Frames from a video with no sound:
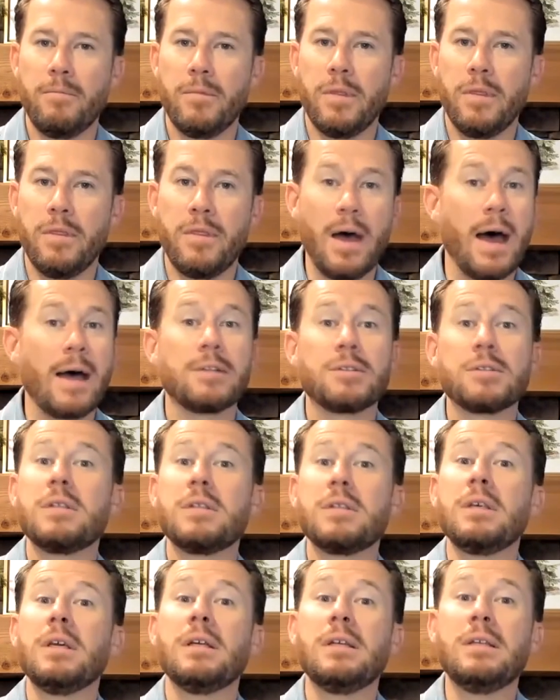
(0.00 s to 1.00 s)
That's
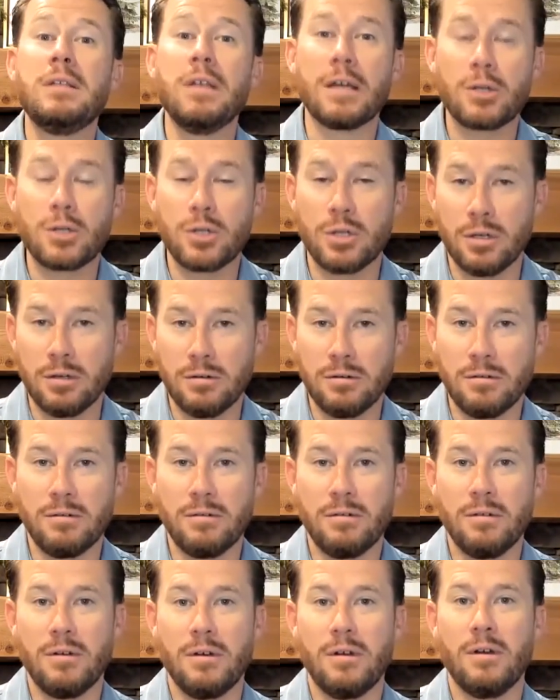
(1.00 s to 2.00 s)
the addiction
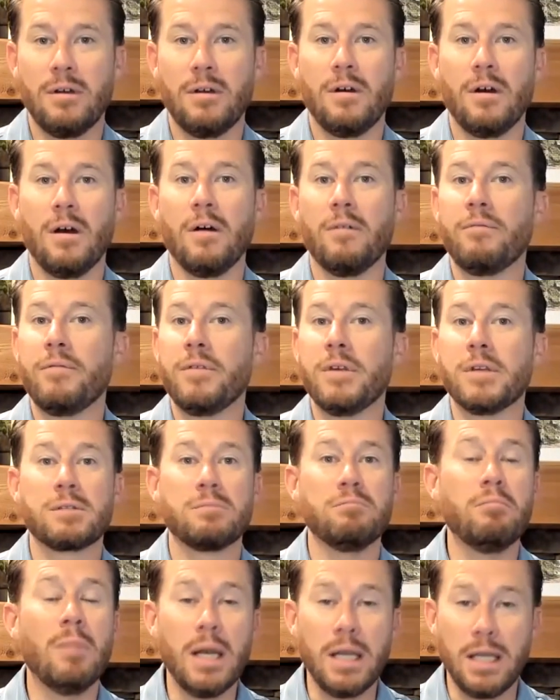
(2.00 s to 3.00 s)
of this
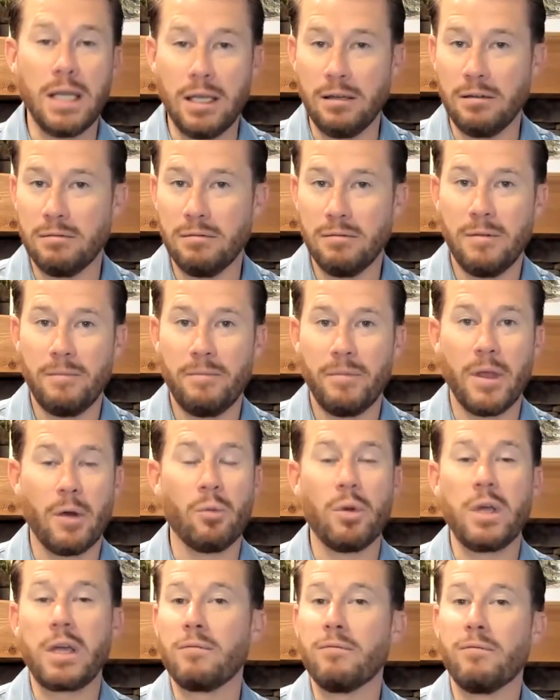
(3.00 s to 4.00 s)
money that
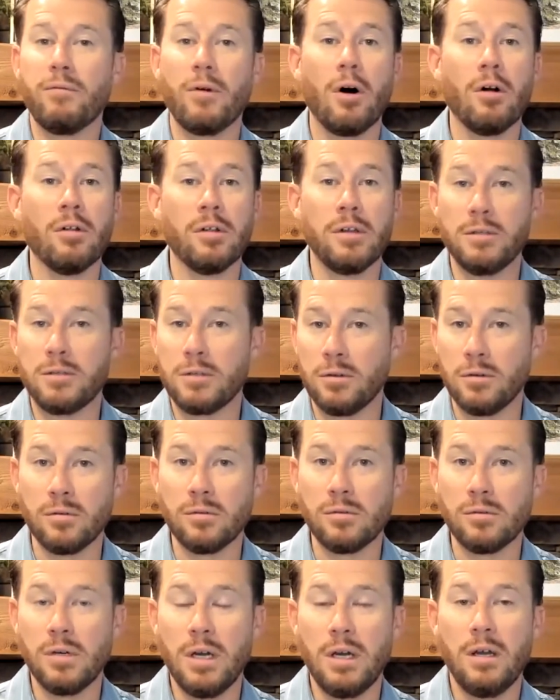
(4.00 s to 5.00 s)
we can fall
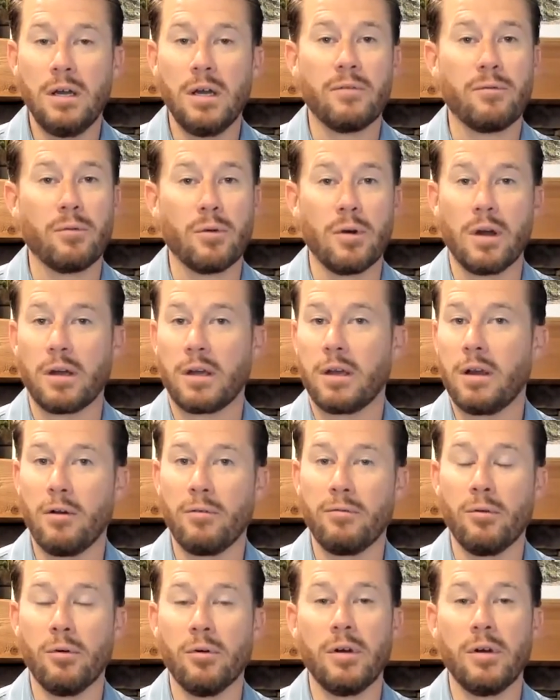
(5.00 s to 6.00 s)
into if we're not careful.